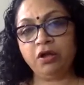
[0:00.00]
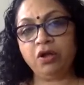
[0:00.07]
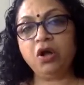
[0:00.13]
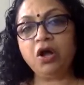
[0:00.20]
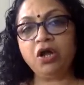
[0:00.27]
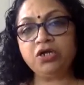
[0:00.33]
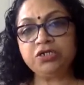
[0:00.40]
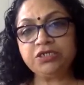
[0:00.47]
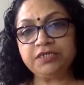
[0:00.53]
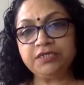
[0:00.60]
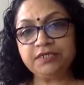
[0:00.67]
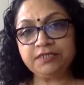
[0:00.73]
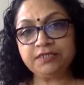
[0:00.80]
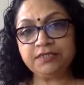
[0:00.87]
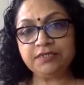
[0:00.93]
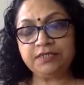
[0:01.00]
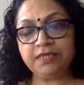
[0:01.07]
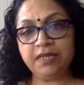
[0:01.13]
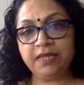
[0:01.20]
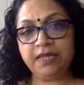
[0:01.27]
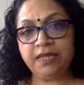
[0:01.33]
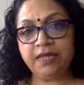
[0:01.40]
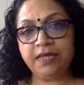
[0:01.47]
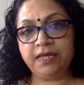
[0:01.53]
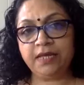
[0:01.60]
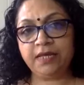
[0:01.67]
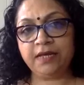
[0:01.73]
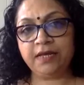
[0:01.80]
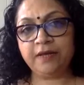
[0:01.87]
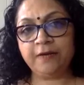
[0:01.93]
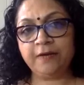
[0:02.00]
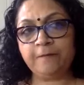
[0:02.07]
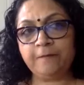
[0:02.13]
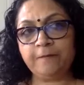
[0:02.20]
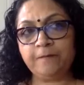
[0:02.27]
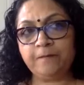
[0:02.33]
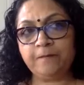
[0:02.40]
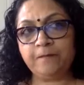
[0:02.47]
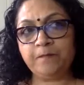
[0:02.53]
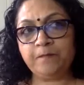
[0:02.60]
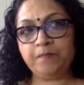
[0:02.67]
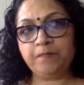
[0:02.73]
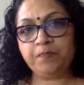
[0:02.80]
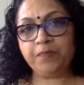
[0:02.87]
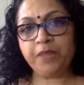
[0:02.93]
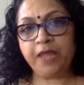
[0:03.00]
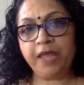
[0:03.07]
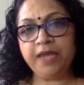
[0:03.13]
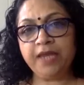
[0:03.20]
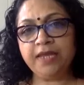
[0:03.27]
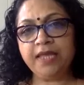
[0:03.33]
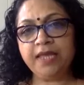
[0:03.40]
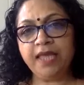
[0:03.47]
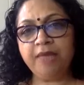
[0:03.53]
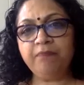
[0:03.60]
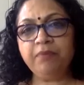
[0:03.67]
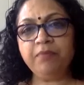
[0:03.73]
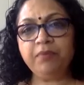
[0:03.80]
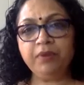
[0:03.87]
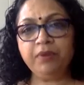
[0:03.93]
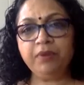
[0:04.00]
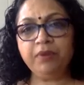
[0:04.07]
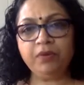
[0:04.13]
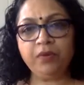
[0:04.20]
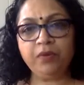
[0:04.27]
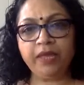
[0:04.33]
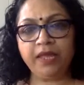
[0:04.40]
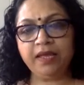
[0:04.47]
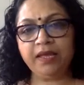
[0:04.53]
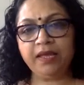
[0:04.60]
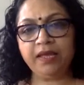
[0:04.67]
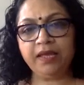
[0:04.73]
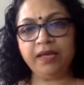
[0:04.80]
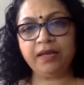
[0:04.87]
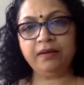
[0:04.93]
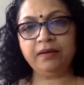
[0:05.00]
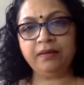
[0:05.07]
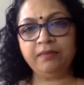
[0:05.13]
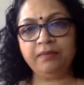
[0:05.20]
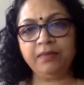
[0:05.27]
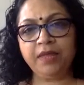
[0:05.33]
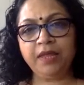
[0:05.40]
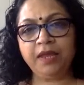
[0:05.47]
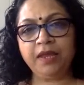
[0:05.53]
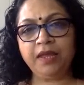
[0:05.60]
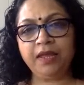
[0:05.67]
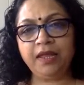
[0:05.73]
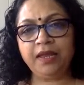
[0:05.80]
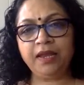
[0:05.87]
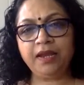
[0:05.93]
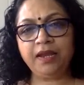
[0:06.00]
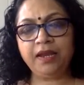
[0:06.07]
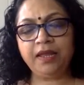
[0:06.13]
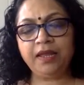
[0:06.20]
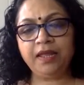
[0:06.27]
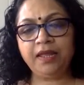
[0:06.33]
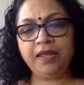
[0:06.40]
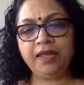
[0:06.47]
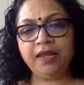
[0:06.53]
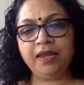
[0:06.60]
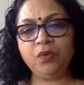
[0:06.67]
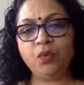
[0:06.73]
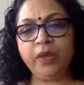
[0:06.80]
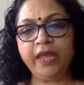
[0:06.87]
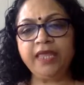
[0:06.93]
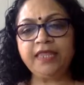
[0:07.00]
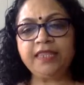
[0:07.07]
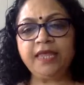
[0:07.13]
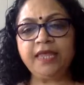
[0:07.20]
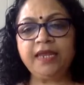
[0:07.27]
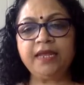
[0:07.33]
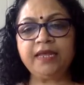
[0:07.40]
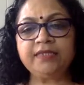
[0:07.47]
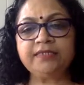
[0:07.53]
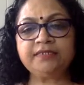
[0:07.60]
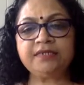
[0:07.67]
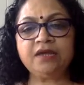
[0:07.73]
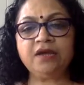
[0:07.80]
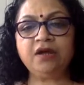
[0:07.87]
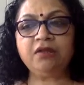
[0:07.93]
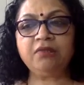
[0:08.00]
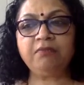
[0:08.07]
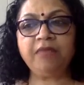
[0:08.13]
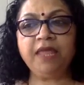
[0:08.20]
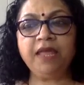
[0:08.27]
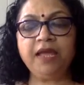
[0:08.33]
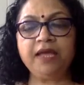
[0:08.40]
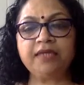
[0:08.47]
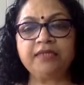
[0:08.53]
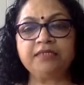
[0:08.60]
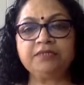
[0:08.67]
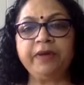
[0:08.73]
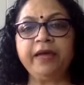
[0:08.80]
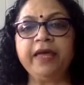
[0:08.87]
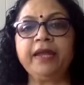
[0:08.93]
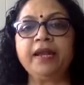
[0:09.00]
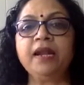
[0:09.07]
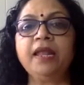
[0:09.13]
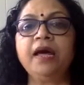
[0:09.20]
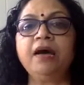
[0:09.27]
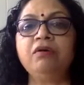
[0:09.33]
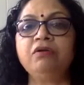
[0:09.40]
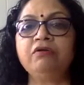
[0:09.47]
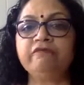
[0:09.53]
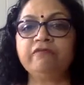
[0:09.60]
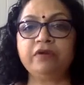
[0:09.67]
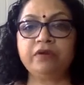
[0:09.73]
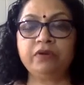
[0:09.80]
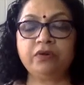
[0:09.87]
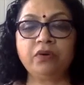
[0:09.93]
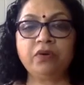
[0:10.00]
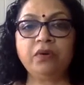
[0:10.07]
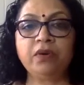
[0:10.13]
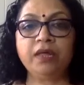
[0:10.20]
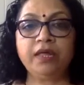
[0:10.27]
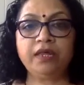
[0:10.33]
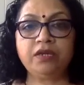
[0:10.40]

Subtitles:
conscious um, and capable way, in a way that does not make us spiral out of control